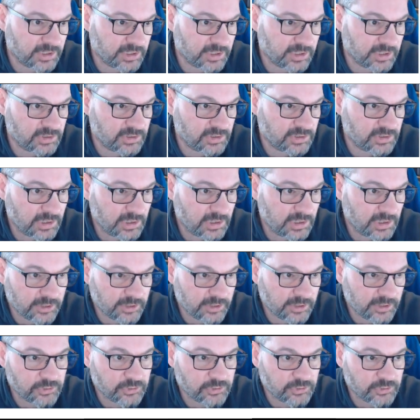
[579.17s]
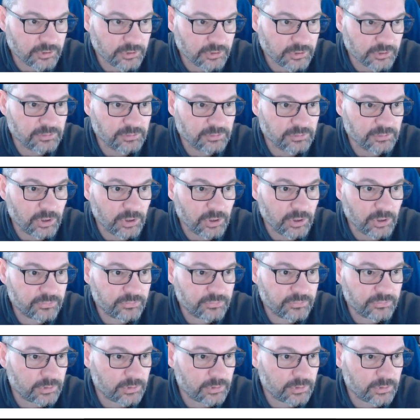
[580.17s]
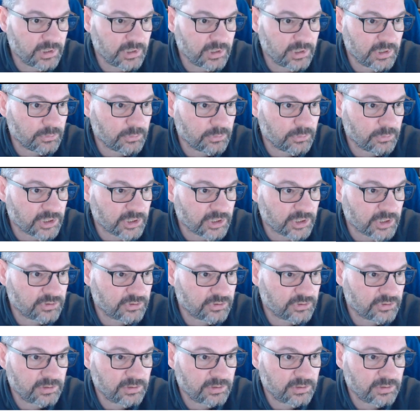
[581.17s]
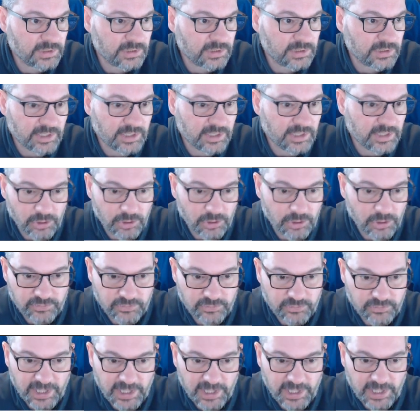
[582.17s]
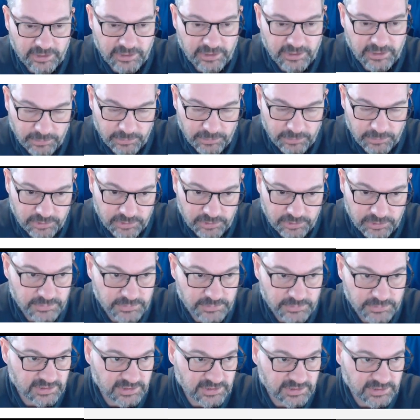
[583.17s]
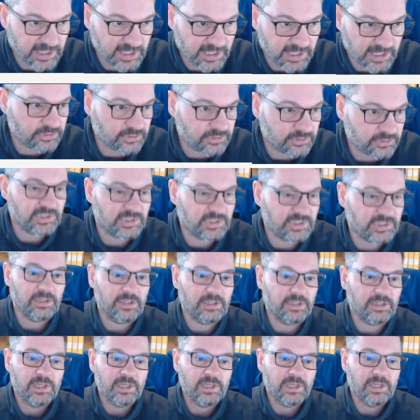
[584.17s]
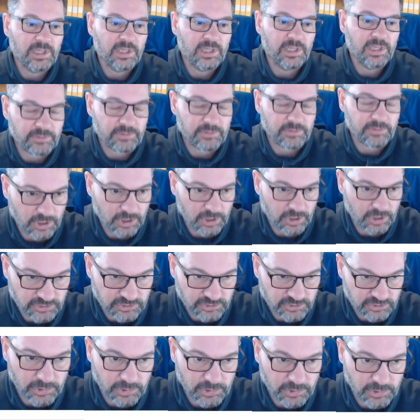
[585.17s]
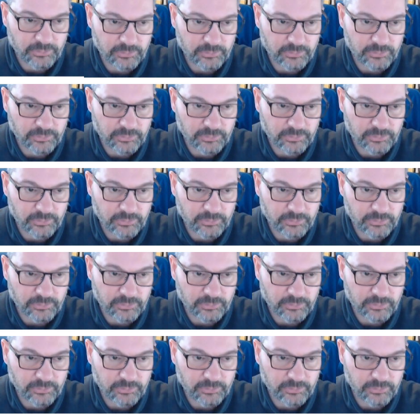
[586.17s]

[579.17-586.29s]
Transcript: I usually use both and Rust and not the binary mode, since I like to see the colors progress.